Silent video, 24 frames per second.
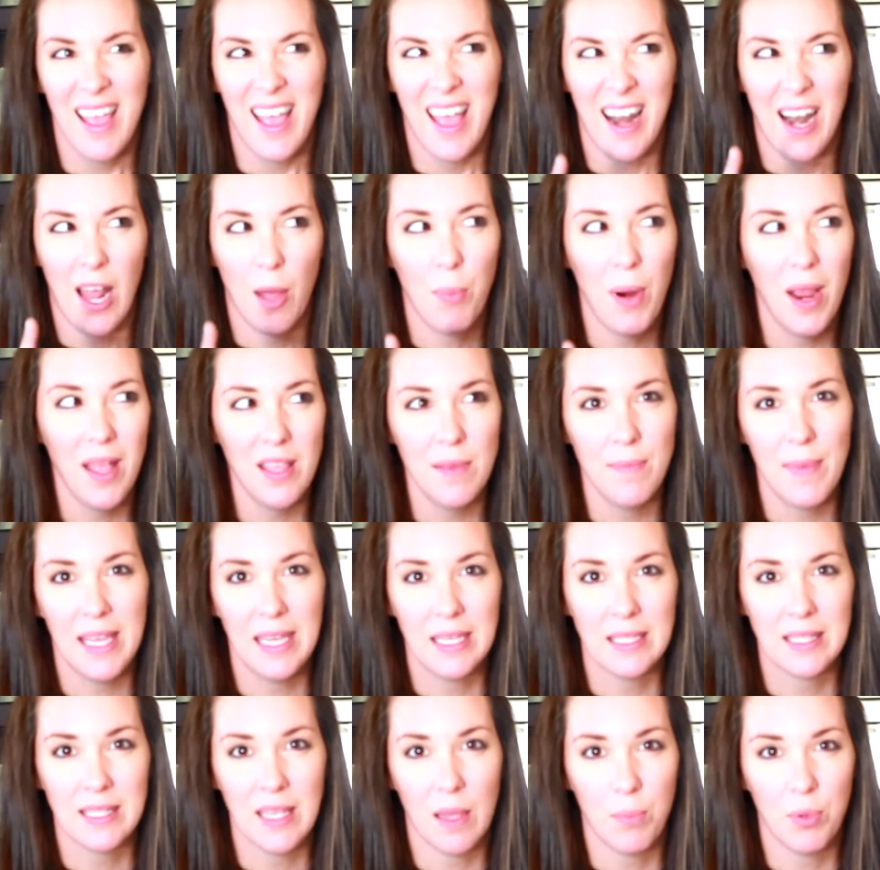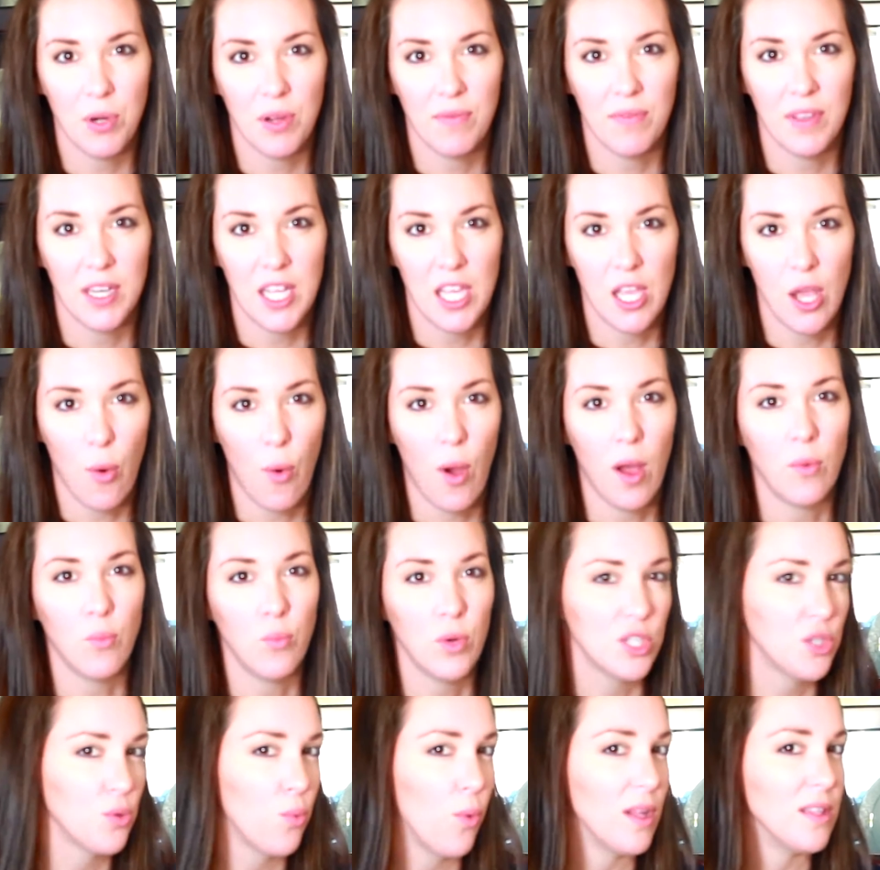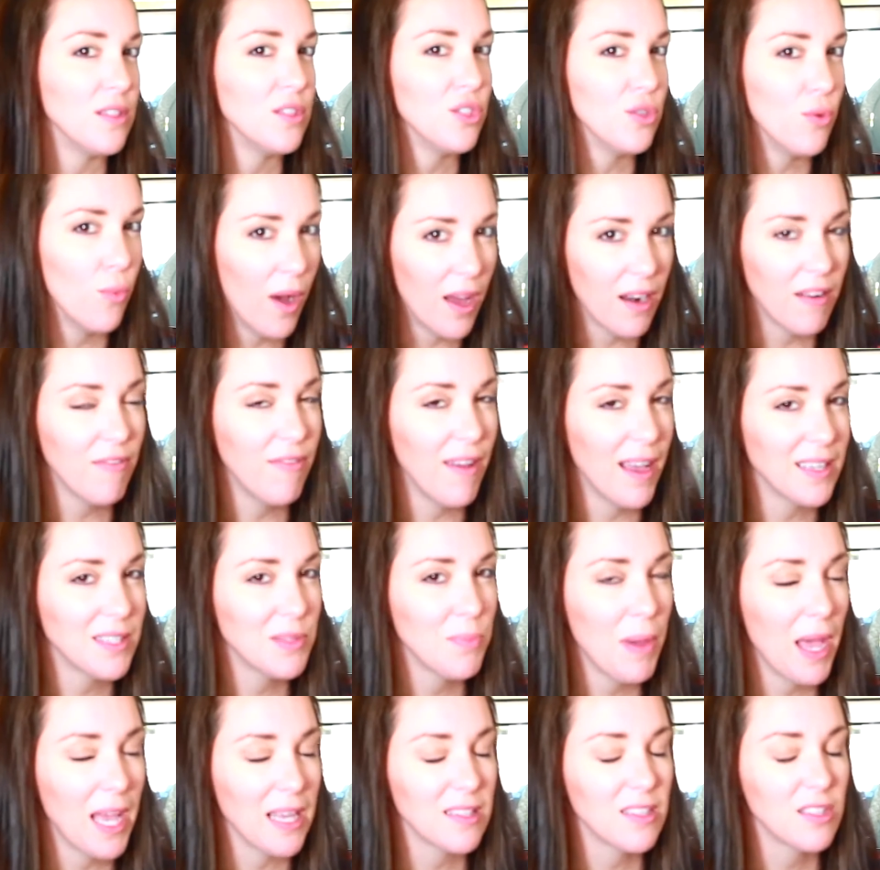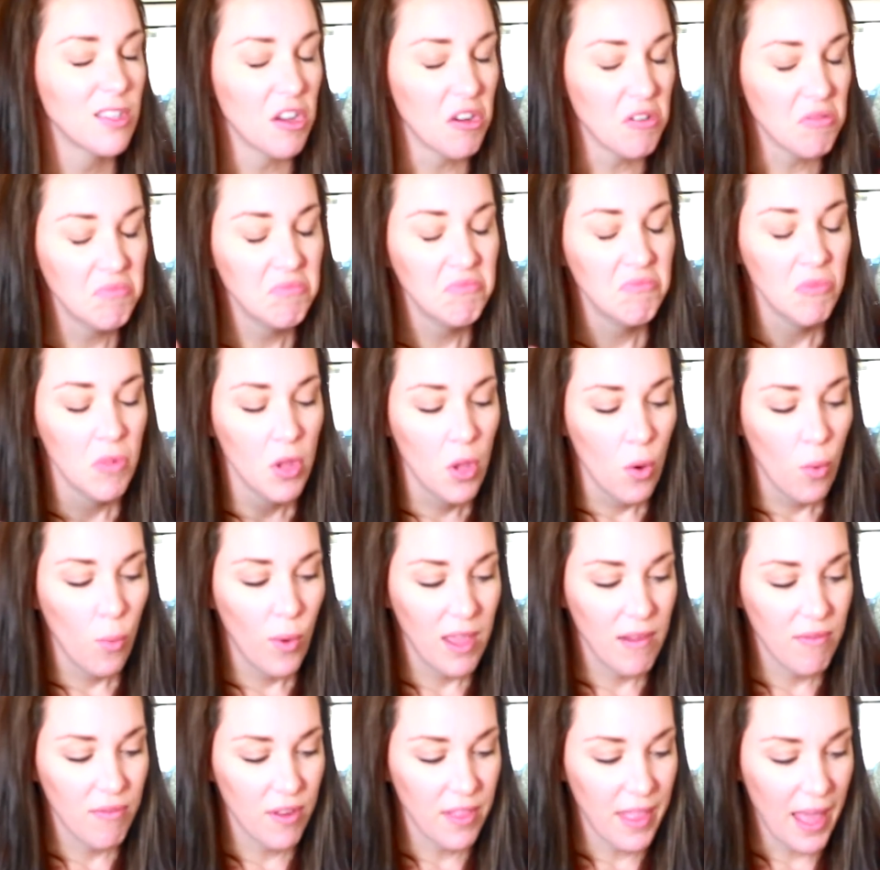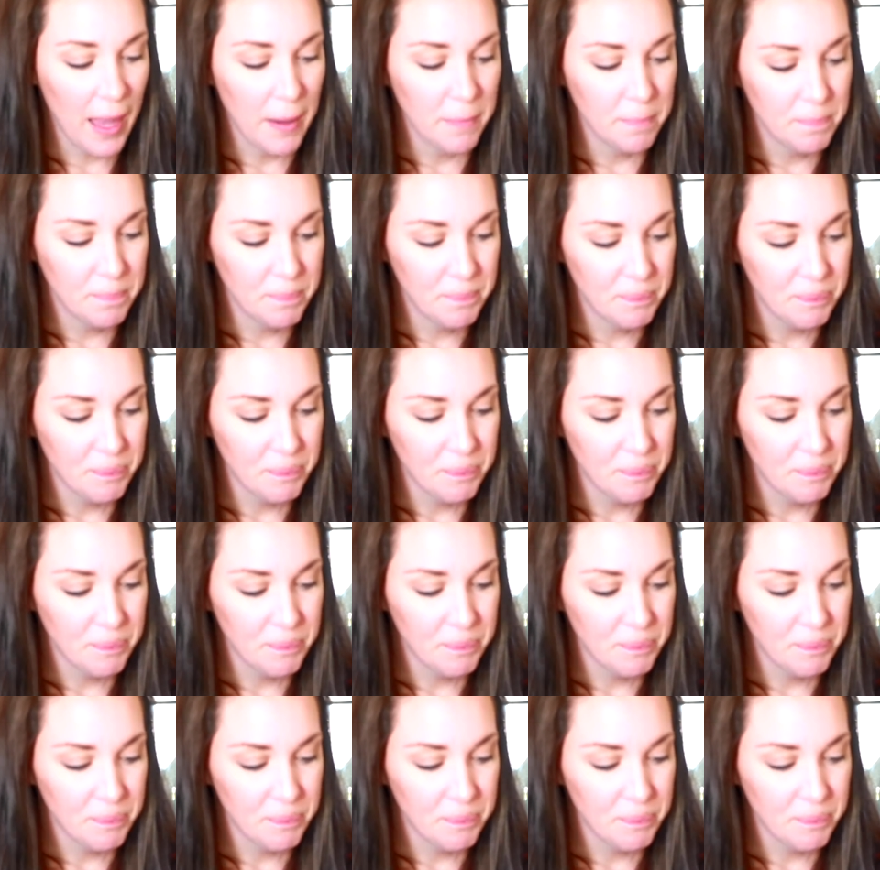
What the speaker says: And I'll probably make a separate video on which ones you want to fast pass, so wait for that.